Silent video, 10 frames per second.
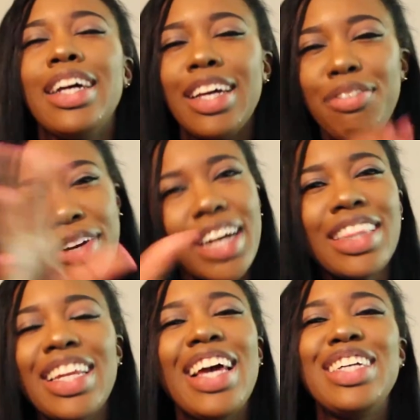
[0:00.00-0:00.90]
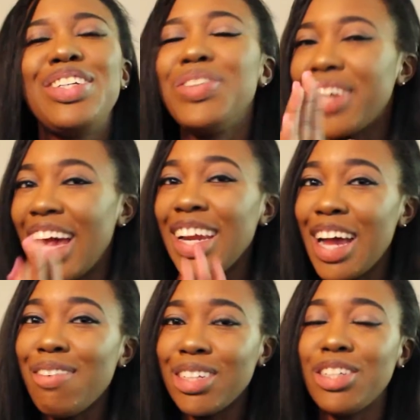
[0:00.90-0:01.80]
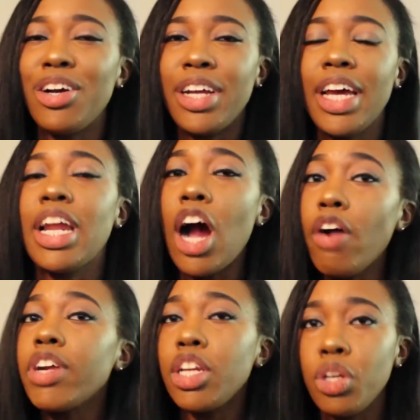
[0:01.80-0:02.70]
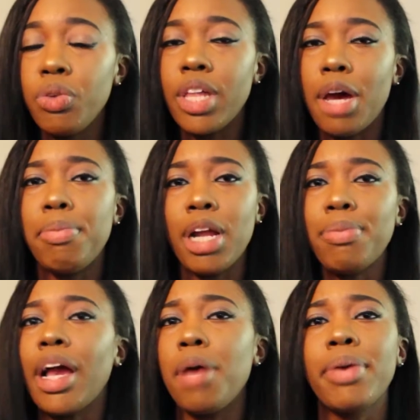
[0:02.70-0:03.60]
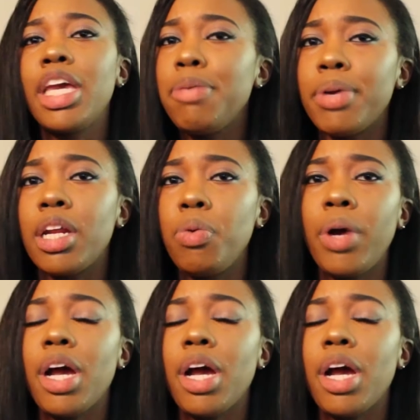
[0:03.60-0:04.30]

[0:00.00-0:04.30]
If you cut the lace, you cannot return it. And I already knew that, but I'm like, I'm going to keep it anyway.